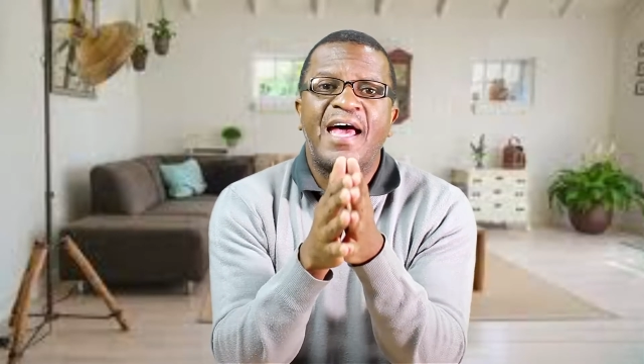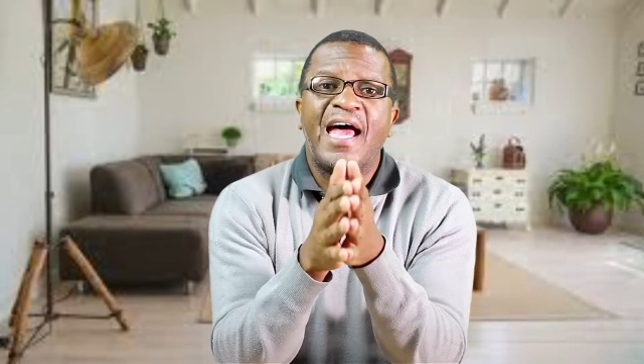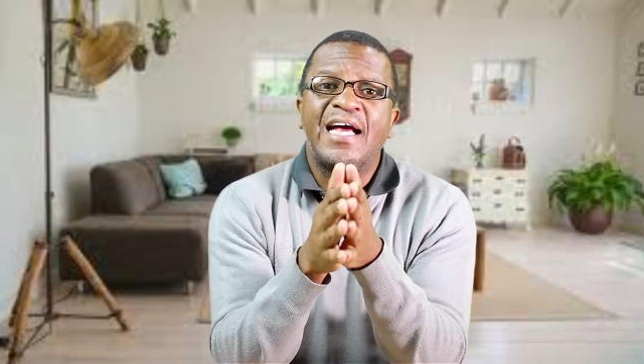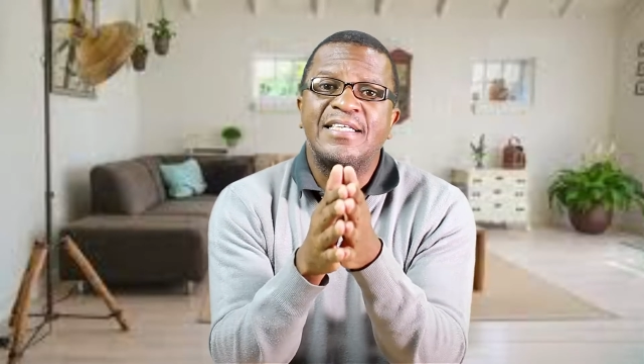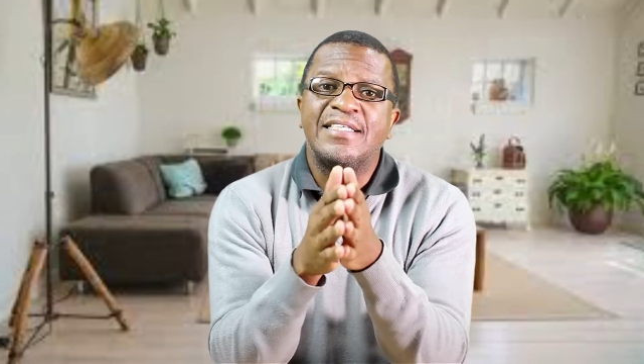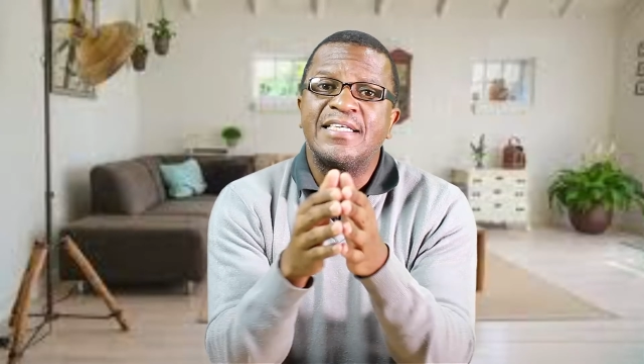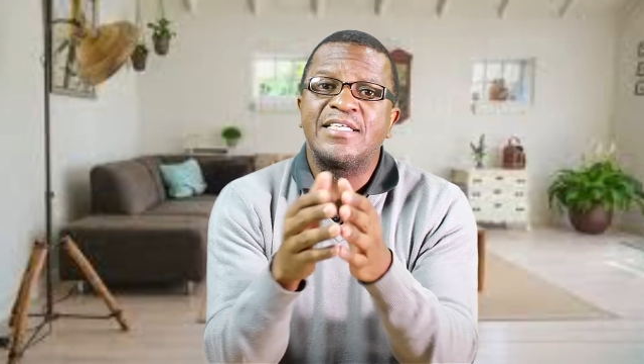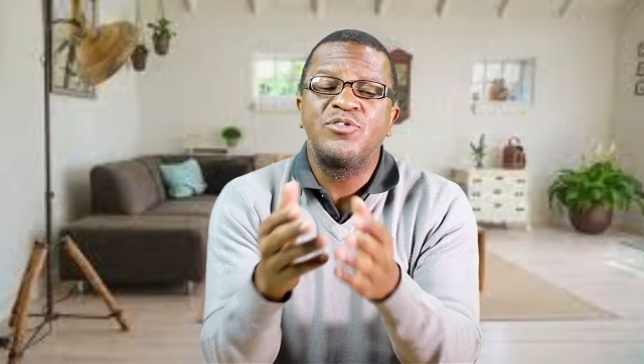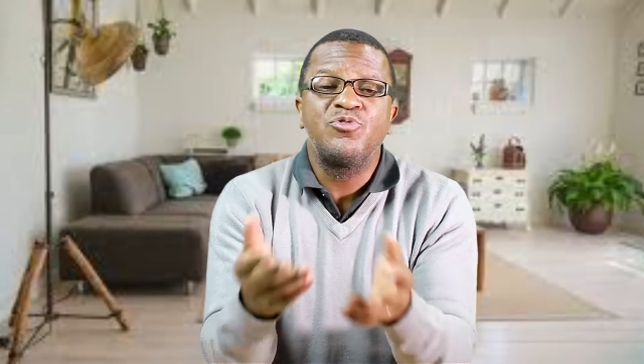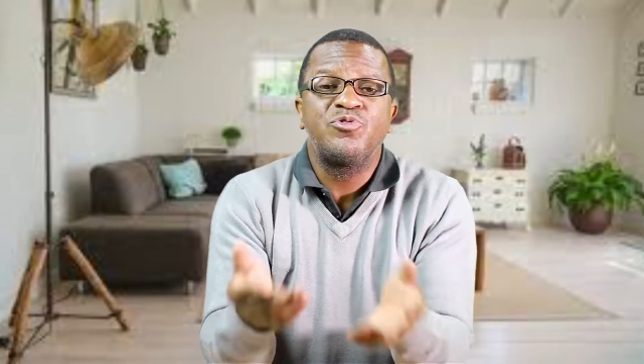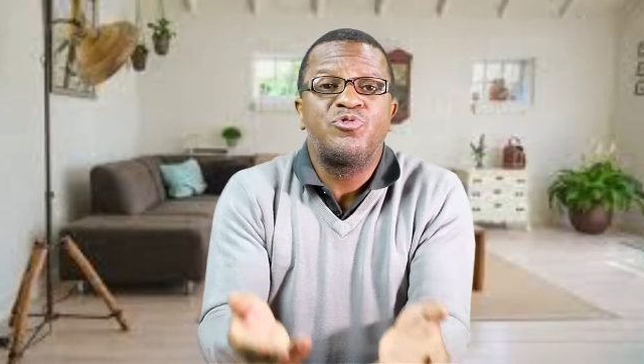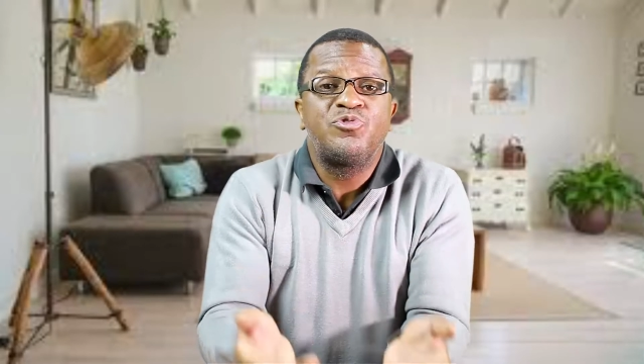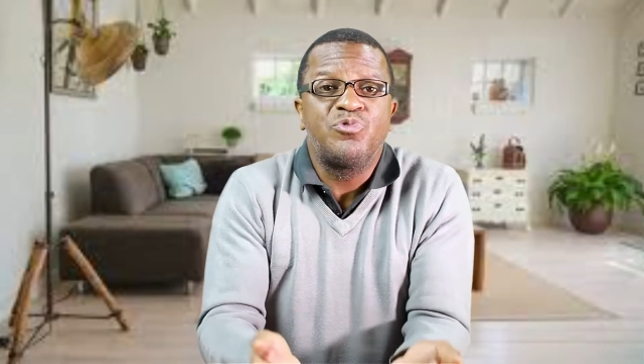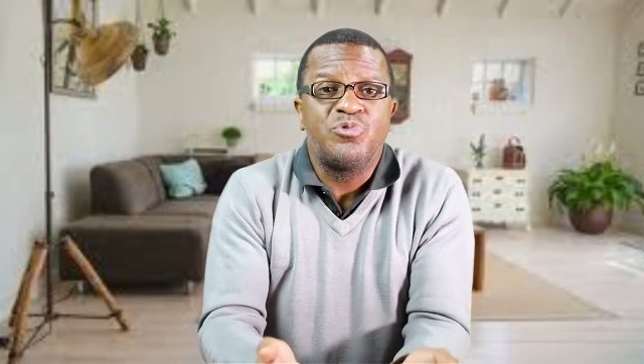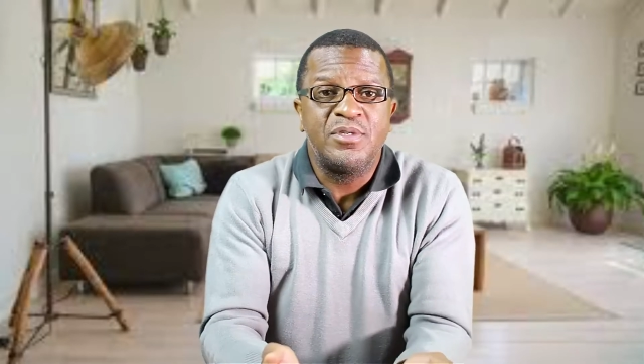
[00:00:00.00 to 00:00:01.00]
access to
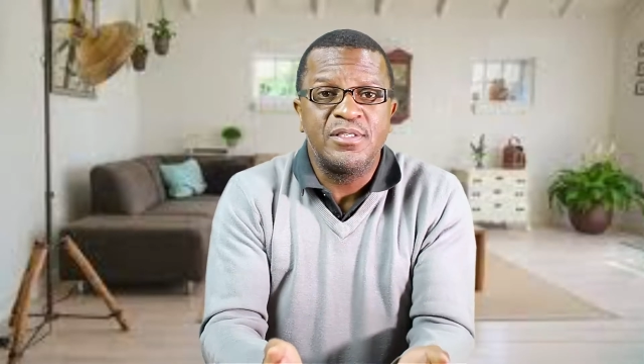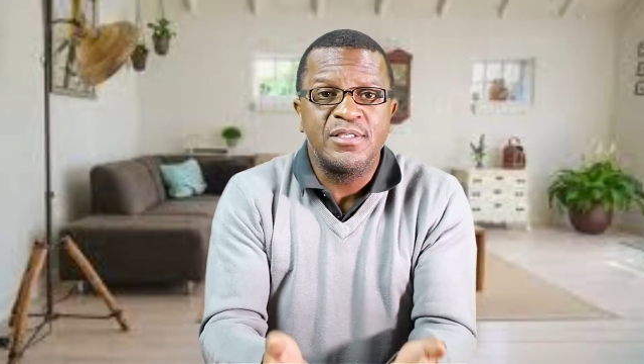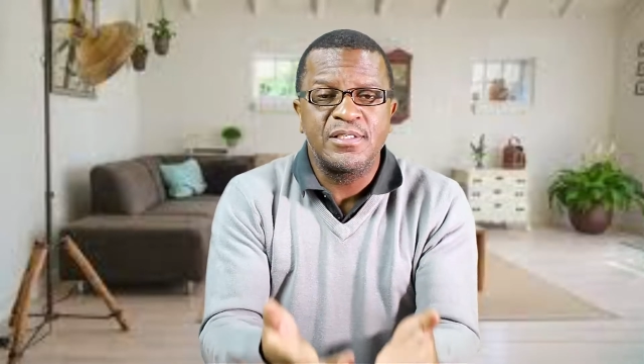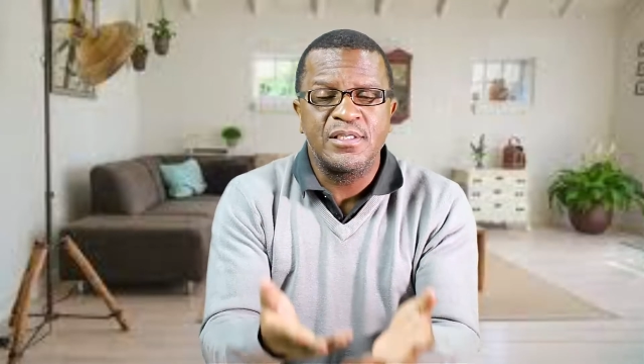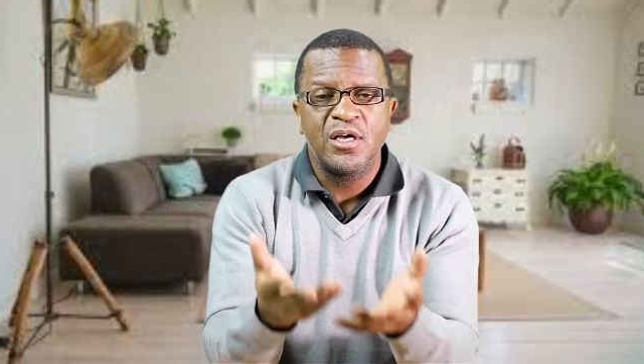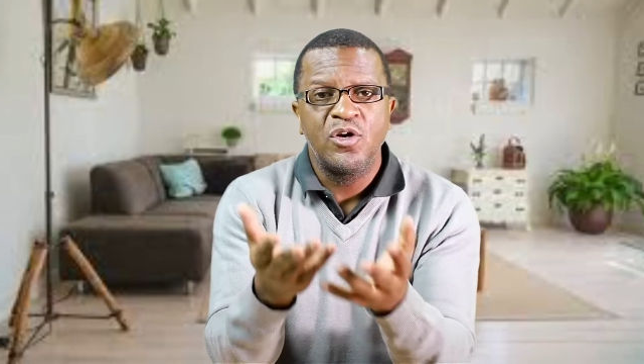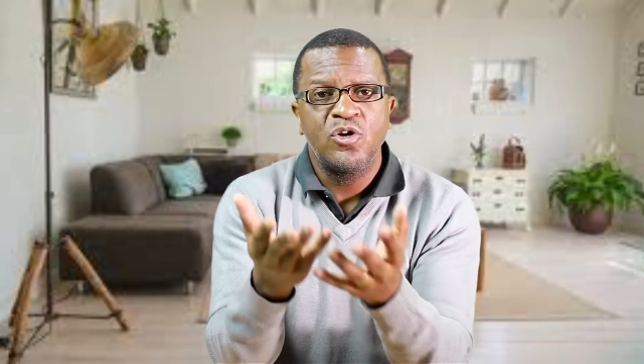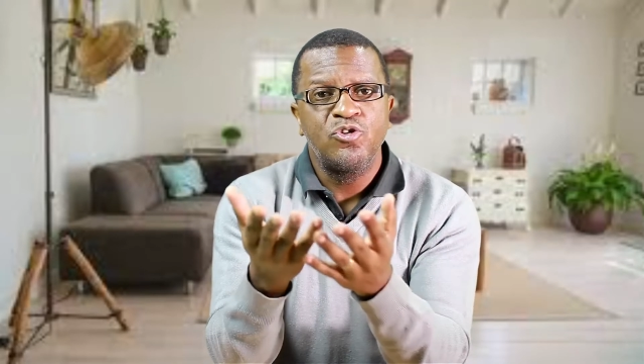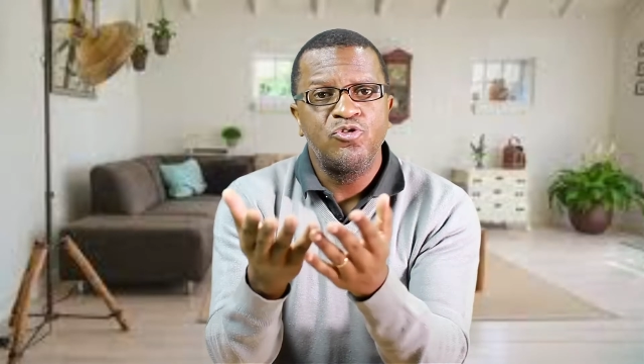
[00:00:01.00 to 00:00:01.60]
students